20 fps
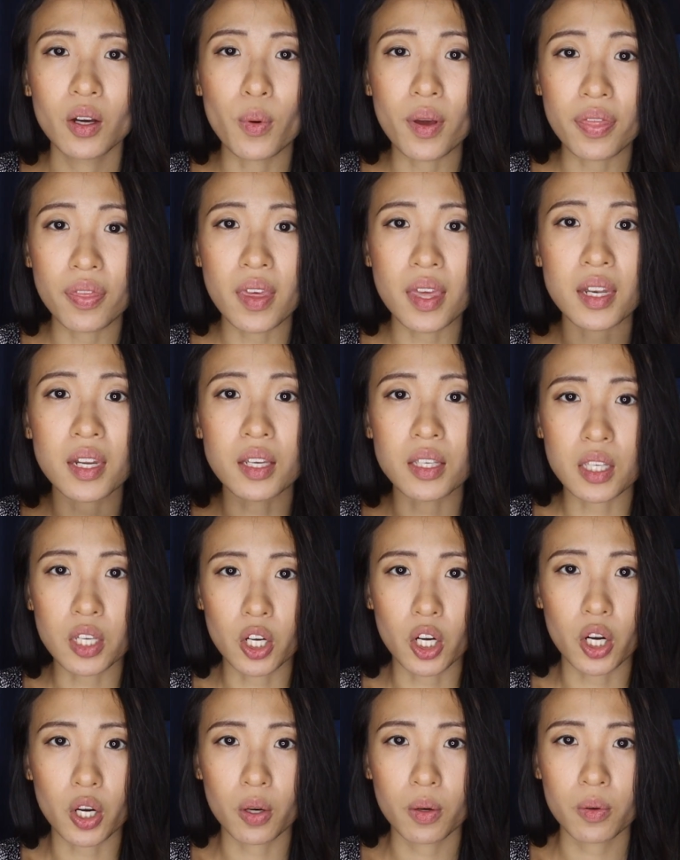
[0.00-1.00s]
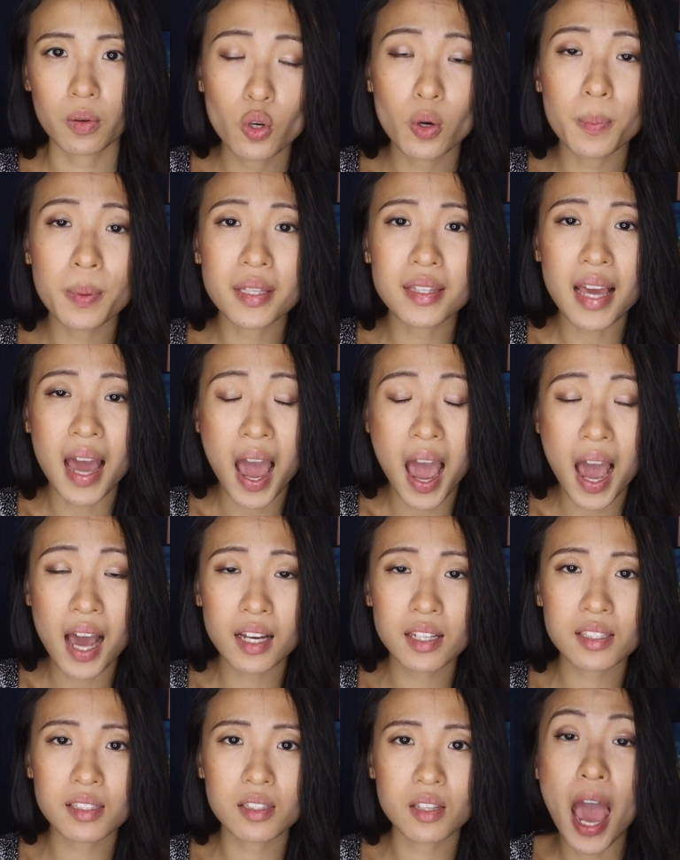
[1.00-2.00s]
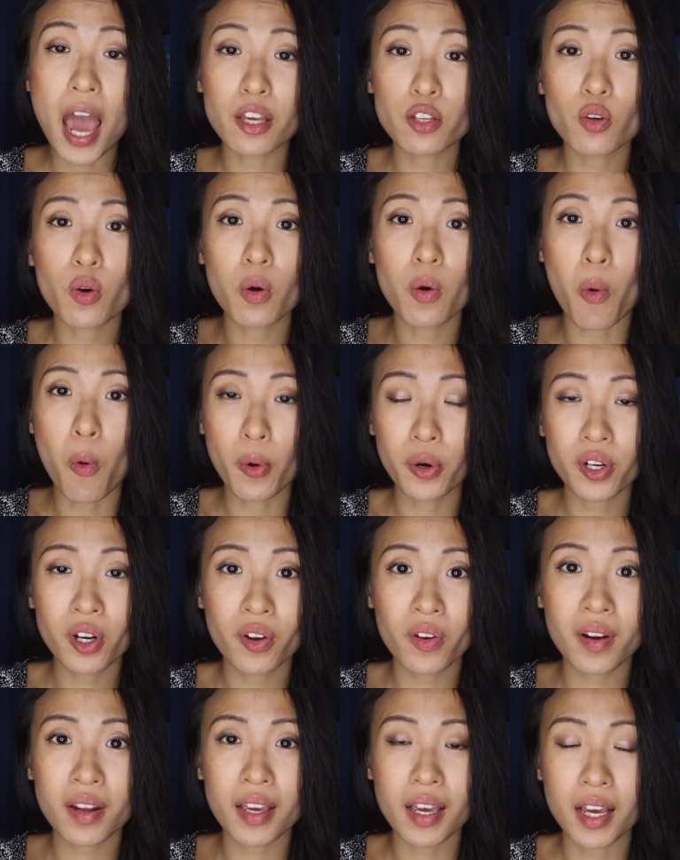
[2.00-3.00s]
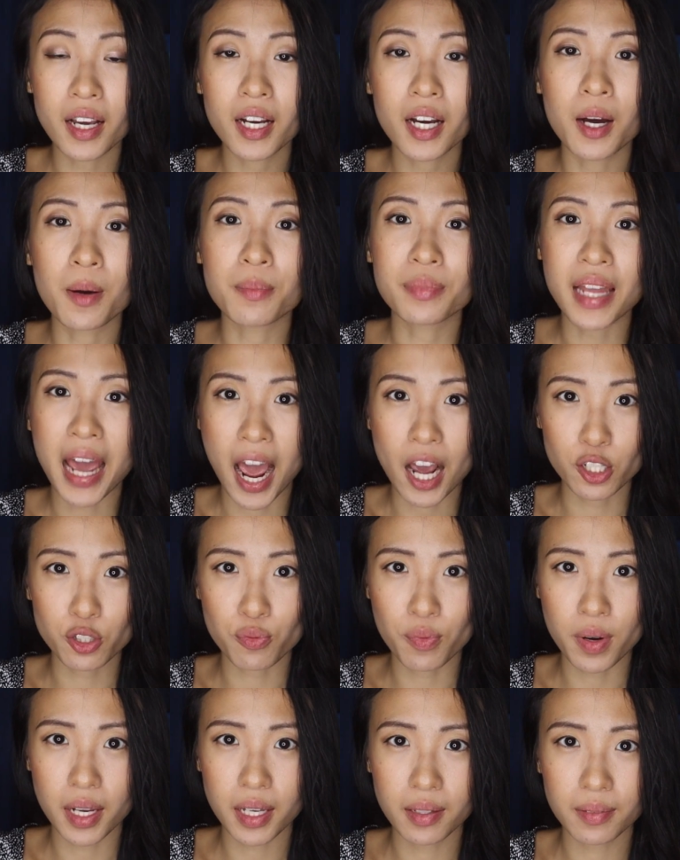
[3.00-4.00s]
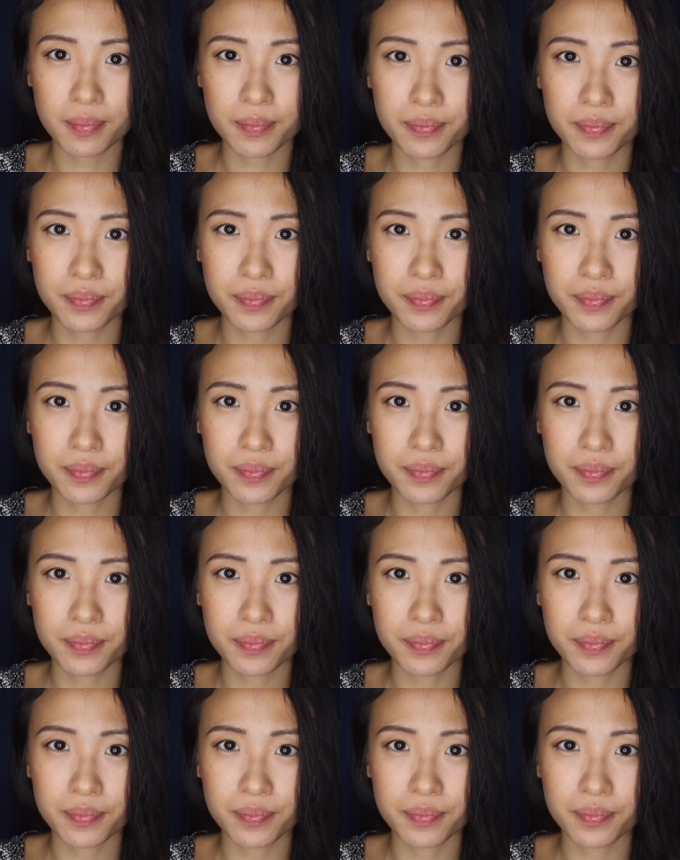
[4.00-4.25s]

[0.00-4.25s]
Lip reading: within a year, you will be taxed at your ordinary income tax rate.